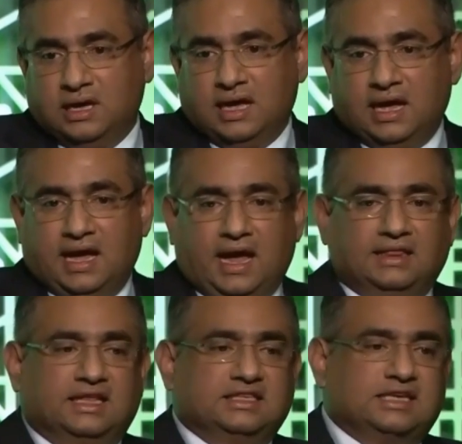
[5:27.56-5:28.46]
and
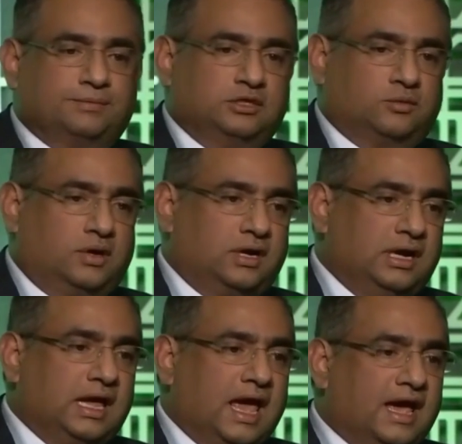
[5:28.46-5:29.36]
then subsequently
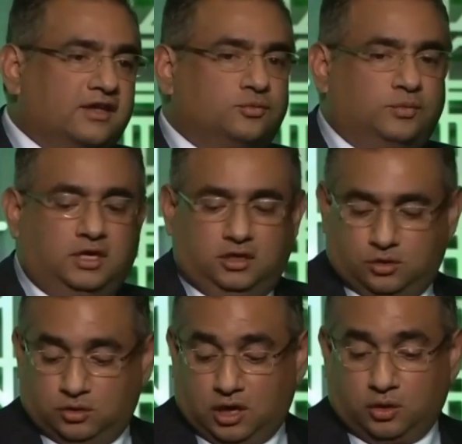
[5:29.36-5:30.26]
asked me to
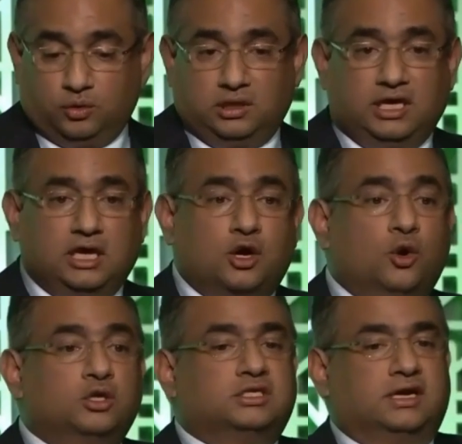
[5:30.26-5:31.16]
not only
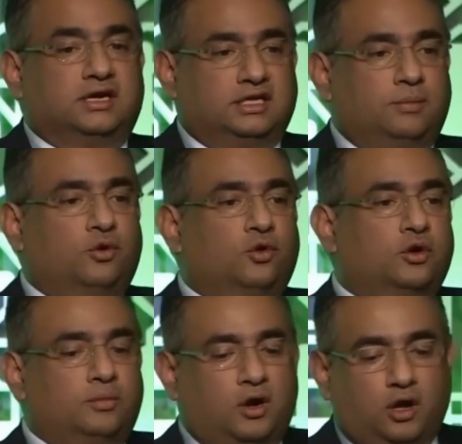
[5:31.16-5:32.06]
co-chair their board, but
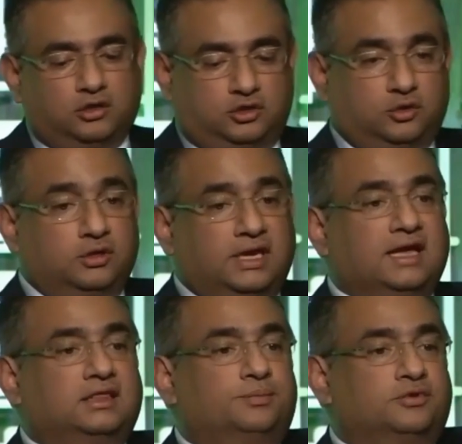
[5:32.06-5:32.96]
also to take the
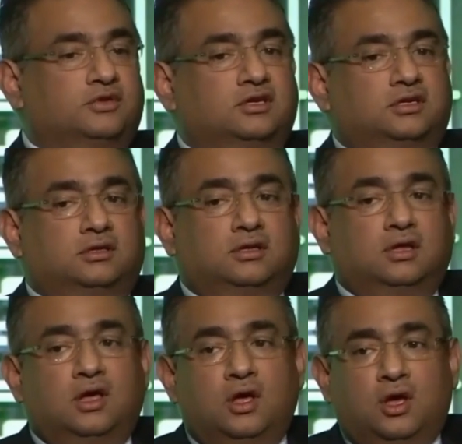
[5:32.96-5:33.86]
position
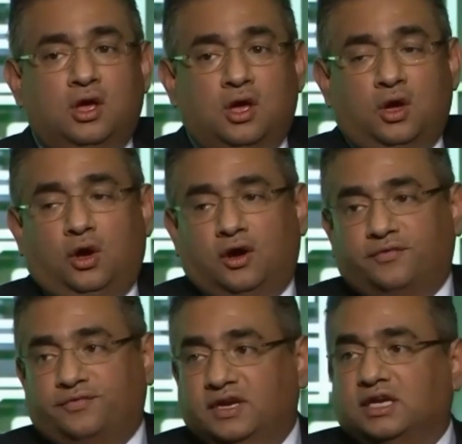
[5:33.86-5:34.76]
of
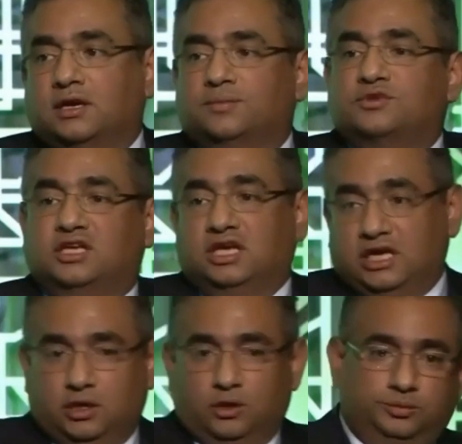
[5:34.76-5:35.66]
interim
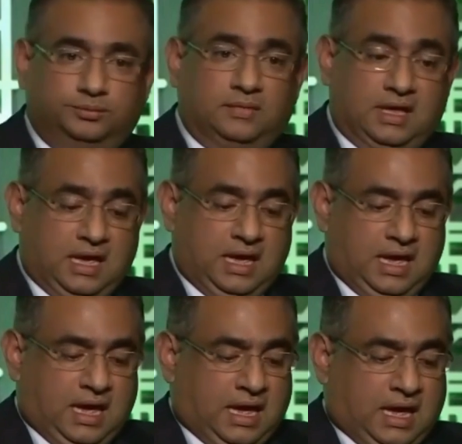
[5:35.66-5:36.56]
CEO
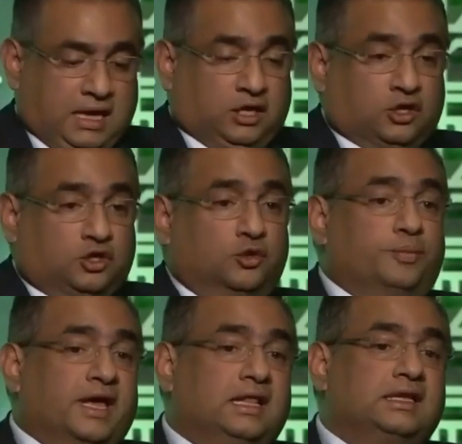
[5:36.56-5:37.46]
to
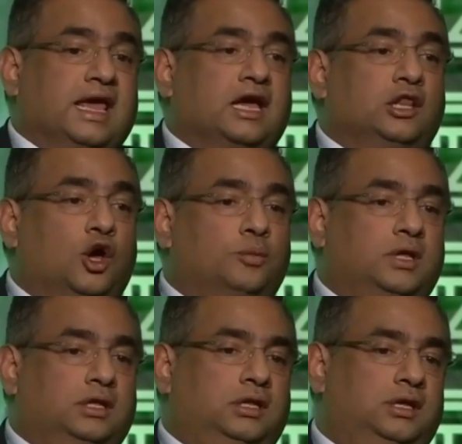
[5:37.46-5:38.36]
build a
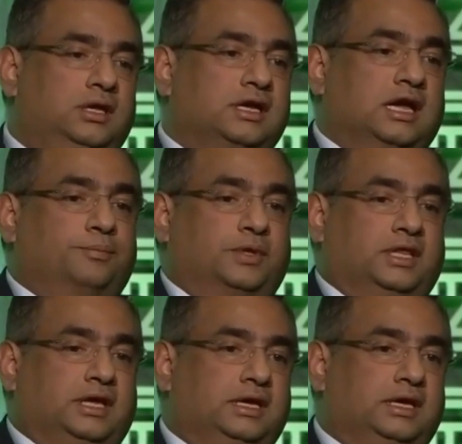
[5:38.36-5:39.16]
global company,